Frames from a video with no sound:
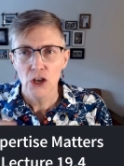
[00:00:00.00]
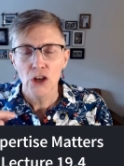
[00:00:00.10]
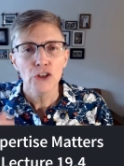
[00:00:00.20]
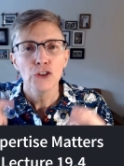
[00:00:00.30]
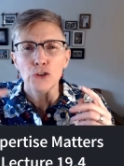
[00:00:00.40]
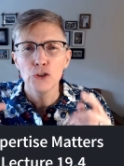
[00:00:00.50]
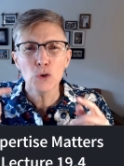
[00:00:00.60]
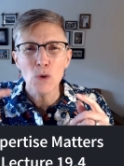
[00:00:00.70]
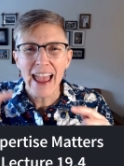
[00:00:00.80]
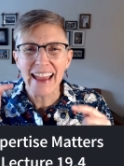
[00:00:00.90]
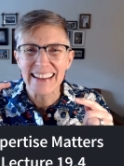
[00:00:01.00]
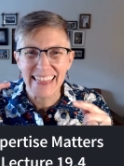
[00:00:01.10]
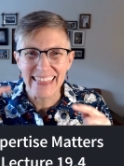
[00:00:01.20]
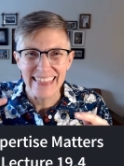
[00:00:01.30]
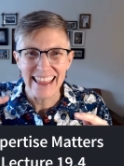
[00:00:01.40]
you had to
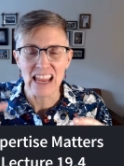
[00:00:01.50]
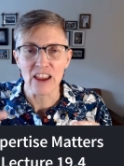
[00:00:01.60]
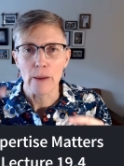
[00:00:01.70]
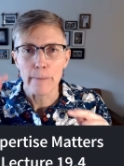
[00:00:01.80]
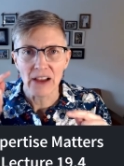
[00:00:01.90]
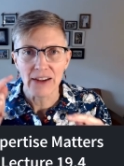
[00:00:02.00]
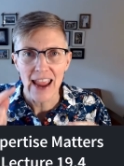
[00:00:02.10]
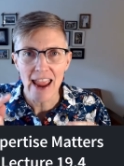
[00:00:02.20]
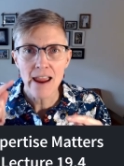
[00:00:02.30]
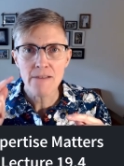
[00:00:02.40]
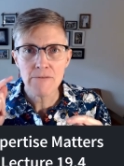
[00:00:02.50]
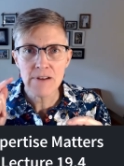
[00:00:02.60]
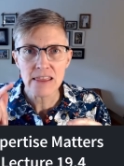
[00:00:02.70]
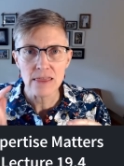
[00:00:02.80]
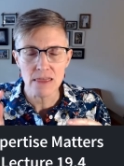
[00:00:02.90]
think about
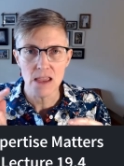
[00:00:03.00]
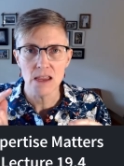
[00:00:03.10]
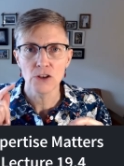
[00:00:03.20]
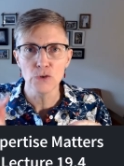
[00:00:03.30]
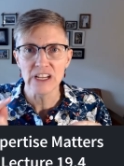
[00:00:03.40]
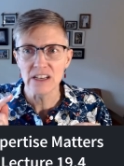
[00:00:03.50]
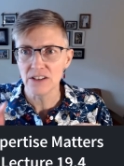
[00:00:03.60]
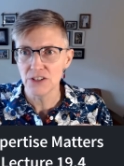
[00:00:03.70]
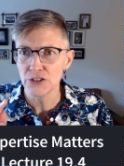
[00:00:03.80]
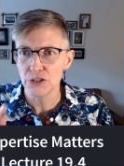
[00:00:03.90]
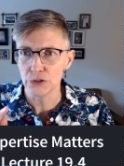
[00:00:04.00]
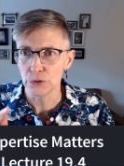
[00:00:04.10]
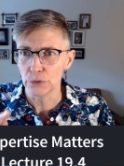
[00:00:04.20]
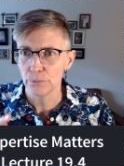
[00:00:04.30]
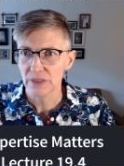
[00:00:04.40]
everything you needed to do
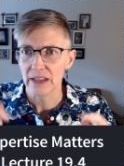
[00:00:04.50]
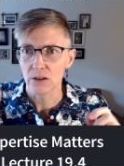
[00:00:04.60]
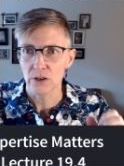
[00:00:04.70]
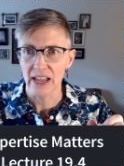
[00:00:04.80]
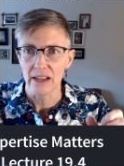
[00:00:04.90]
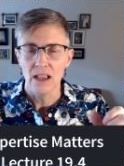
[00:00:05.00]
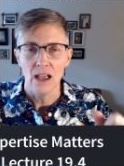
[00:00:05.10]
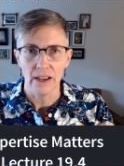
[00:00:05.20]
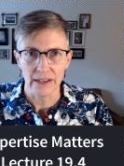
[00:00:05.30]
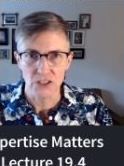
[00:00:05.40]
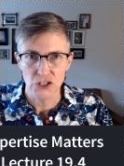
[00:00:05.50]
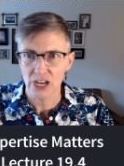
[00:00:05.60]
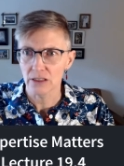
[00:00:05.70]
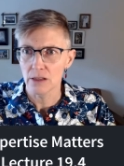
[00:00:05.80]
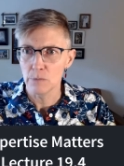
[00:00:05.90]
like, okay, I got to check
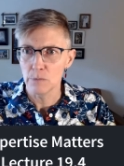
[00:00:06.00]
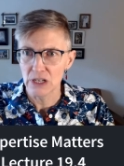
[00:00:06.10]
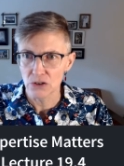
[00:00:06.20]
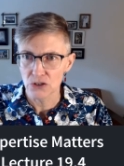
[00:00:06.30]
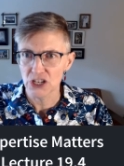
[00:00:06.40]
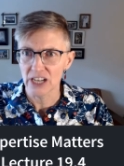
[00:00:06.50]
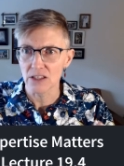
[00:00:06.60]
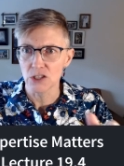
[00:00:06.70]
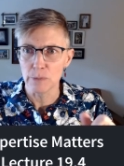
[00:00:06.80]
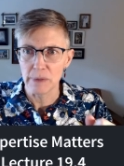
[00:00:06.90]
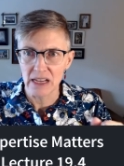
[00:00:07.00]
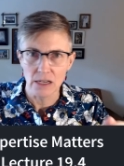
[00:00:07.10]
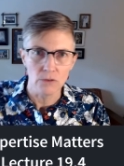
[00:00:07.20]
the mirrors, check the speed.